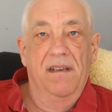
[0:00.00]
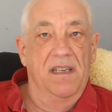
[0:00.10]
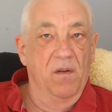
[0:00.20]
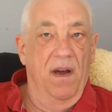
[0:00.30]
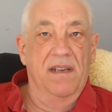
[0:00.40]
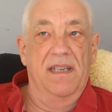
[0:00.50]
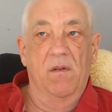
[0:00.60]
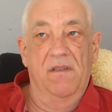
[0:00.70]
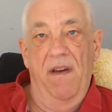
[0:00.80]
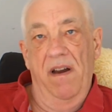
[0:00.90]
To us, that
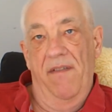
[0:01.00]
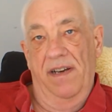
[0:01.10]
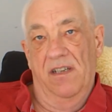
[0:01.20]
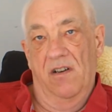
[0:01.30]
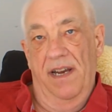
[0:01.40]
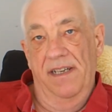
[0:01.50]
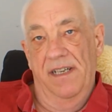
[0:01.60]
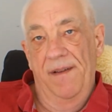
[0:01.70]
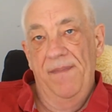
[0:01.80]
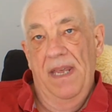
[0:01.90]
was very, very
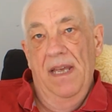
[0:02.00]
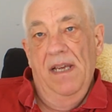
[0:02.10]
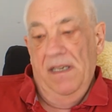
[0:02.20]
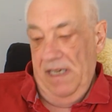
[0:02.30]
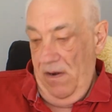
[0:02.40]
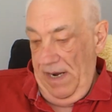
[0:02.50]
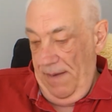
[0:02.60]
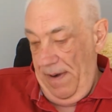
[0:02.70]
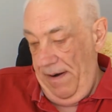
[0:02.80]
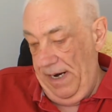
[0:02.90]
strange. So in
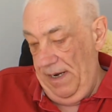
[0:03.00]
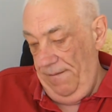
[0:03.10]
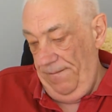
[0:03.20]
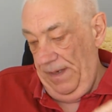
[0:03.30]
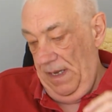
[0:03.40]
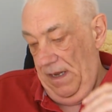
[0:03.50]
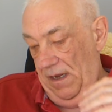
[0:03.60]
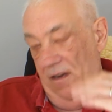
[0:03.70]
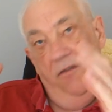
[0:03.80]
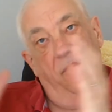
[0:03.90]
American,
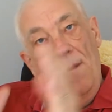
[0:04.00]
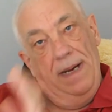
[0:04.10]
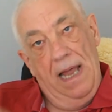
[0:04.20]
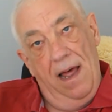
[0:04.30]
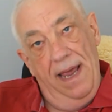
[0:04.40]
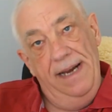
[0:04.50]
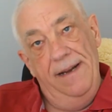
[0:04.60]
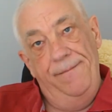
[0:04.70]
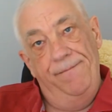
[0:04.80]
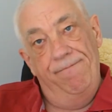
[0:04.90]
you form a line,